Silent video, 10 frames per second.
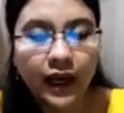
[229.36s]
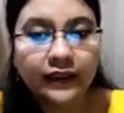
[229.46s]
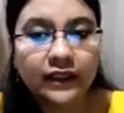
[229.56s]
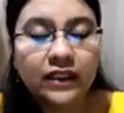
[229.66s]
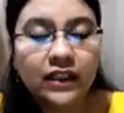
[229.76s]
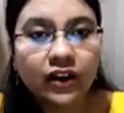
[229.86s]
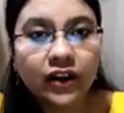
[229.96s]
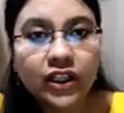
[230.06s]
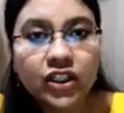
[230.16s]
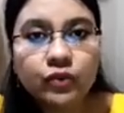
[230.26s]
And that
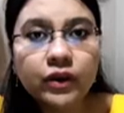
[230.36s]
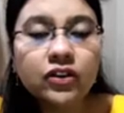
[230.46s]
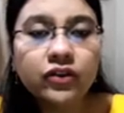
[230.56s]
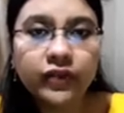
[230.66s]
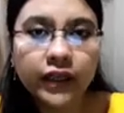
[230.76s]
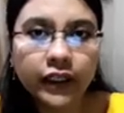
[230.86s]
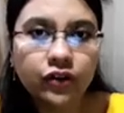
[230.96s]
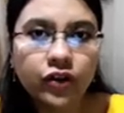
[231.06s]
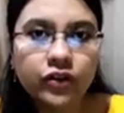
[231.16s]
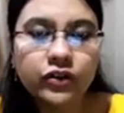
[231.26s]
arrangement of
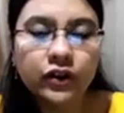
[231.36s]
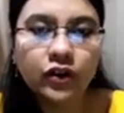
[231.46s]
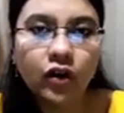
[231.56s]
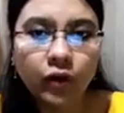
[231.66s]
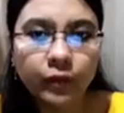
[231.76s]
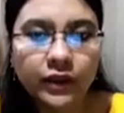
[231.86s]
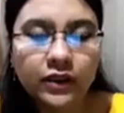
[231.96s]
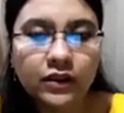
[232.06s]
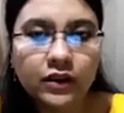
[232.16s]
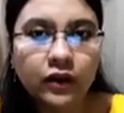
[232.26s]
electrons in
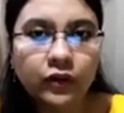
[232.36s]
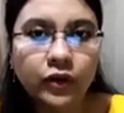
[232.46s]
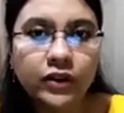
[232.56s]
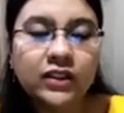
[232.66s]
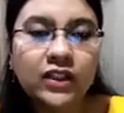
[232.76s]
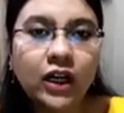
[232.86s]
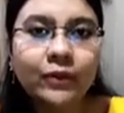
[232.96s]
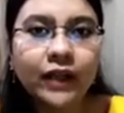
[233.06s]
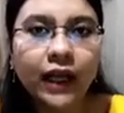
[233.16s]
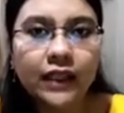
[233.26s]
orbits was
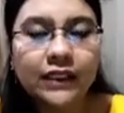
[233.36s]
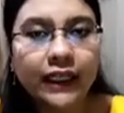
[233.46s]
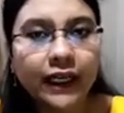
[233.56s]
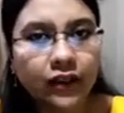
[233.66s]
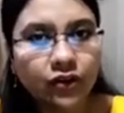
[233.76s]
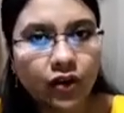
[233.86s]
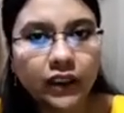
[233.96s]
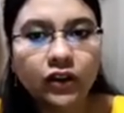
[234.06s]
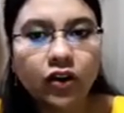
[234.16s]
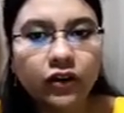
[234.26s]
termed as
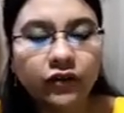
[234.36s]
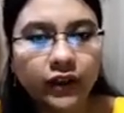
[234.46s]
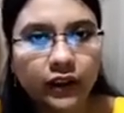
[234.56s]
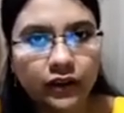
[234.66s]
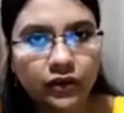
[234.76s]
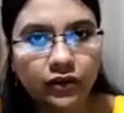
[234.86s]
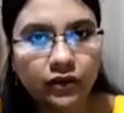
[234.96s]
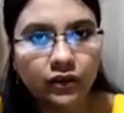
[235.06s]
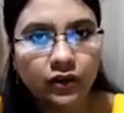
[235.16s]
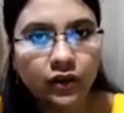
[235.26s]
electronic
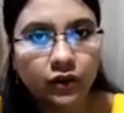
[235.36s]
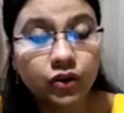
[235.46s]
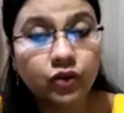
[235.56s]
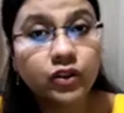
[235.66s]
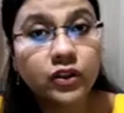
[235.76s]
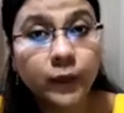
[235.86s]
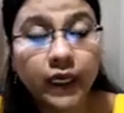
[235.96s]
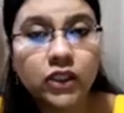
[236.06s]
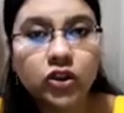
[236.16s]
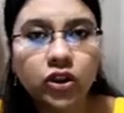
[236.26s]
configuration, which was
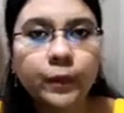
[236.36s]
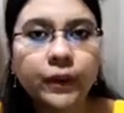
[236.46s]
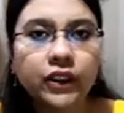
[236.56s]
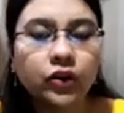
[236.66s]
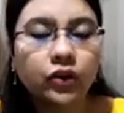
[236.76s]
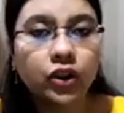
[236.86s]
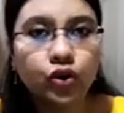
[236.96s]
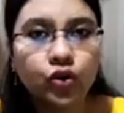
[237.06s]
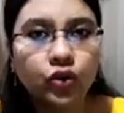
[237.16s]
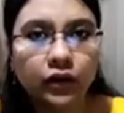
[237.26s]
based on a particular
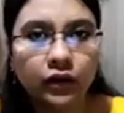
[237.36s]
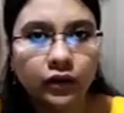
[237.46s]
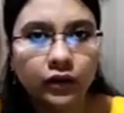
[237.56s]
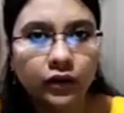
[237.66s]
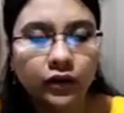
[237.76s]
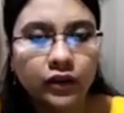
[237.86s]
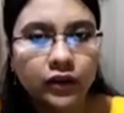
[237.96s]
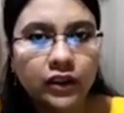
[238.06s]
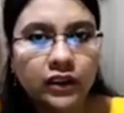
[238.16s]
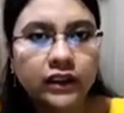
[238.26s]
rule.
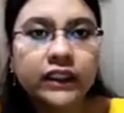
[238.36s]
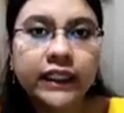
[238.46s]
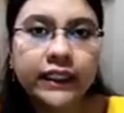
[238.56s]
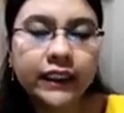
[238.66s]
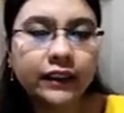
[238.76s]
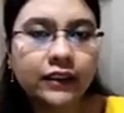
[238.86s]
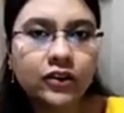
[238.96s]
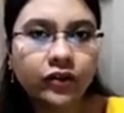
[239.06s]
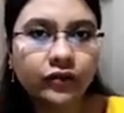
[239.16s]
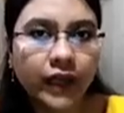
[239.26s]
The details
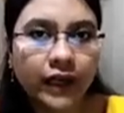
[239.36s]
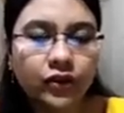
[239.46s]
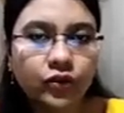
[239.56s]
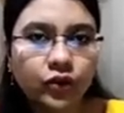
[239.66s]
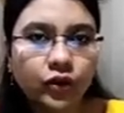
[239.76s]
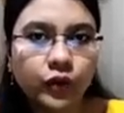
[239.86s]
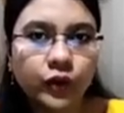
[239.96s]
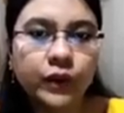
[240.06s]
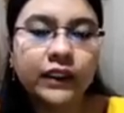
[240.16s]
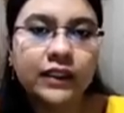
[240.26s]
of that rule we will